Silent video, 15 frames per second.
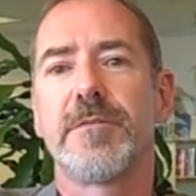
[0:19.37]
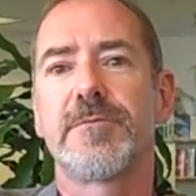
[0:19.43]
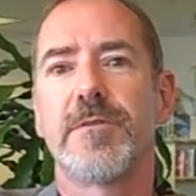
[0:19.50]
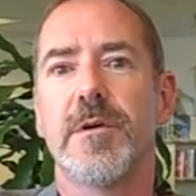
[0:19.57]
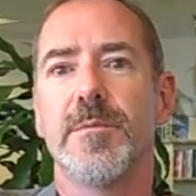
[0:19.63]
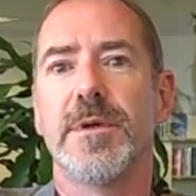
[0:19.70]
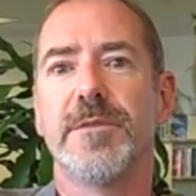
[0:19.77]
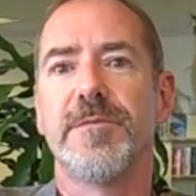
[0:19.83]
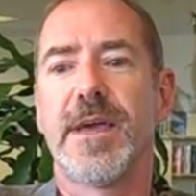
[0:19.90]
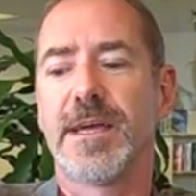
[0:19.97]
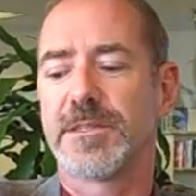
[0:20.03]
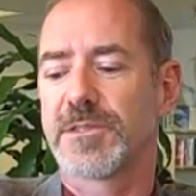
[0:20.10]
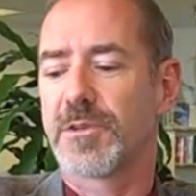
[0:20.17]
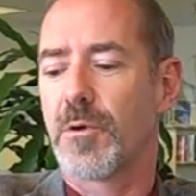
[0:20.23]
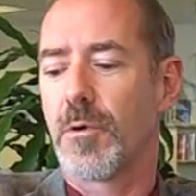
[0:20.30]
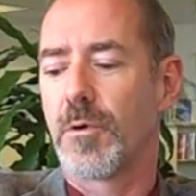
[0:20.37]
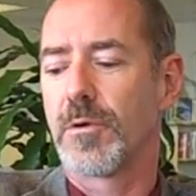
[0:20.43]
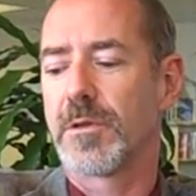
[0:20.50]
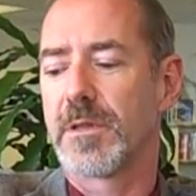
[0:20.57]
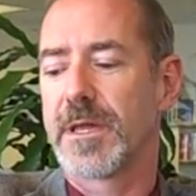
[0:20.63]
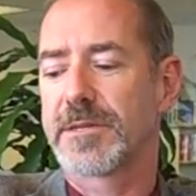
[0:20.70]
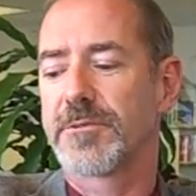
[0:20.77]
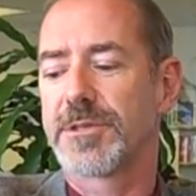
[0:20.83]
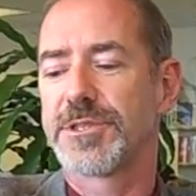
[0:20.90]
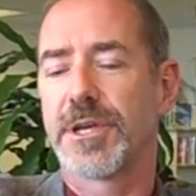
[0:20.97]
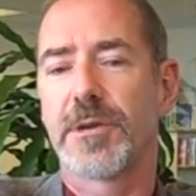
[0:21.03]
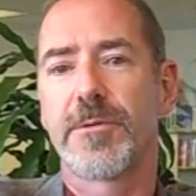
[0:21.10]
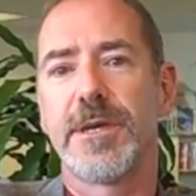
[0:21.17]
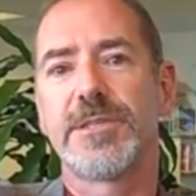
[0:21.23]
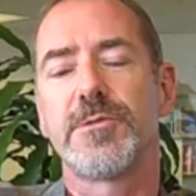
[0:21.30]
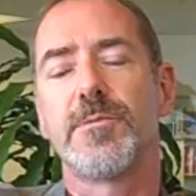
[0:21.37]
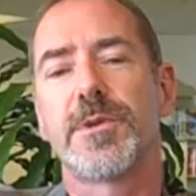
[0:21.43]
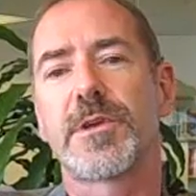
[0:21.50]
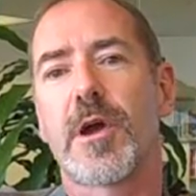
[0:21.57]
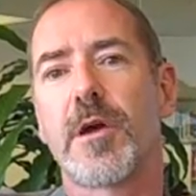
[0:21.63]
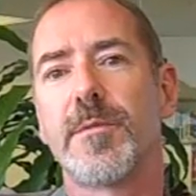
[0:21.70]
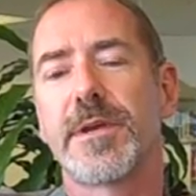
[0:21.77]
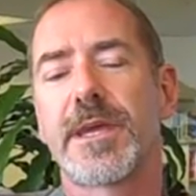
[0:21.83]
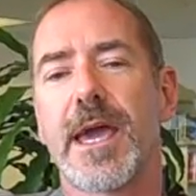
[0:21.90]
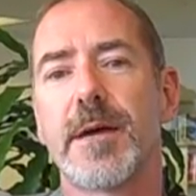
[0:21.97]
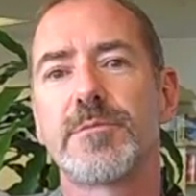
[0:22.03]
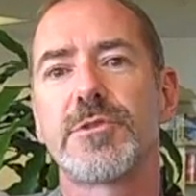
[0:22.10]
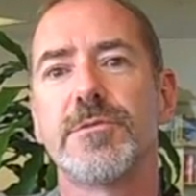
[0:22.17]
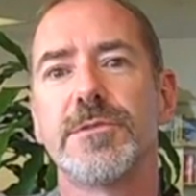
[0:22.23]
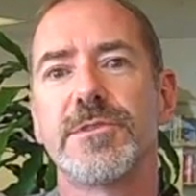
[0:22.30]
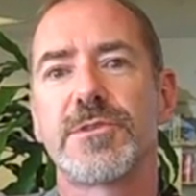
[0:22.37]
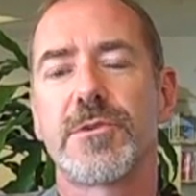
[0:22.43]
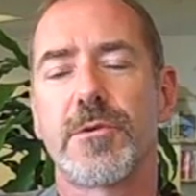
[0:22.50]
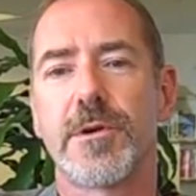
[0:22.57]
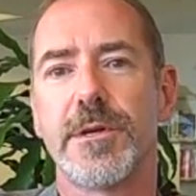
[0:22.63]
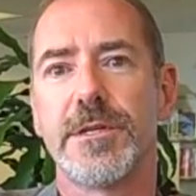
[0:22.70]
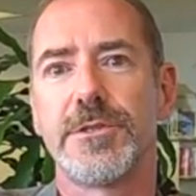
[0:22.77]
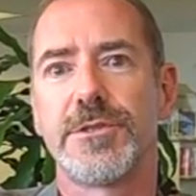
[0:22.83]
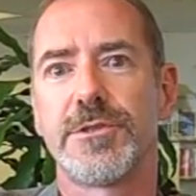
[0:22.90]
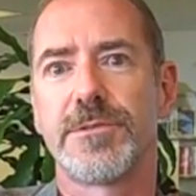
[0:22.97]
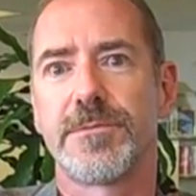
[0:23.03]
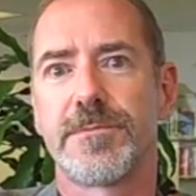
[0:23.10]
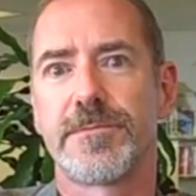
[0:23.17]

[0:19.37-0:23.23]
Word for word: from advanced coal electric generation with carbon capture and storage.